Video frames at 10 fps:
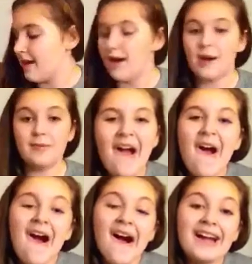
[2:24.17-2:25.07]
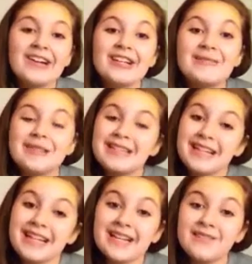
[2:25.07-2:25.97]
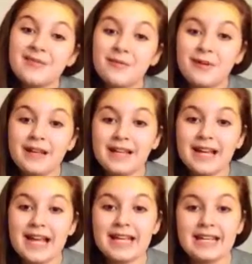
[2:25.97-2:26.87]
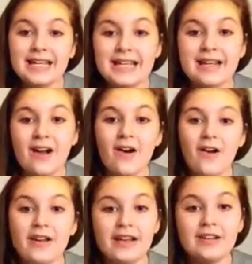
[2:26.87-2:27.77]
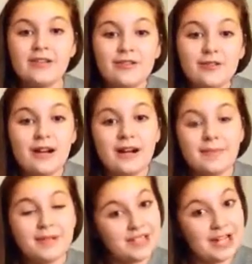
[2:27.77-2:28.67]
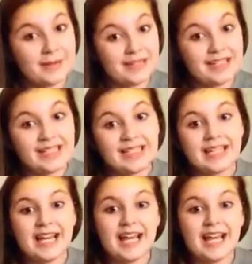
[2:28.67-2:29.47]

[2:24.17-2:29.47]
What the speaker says: On Christmas Eve, we all get new pajamas,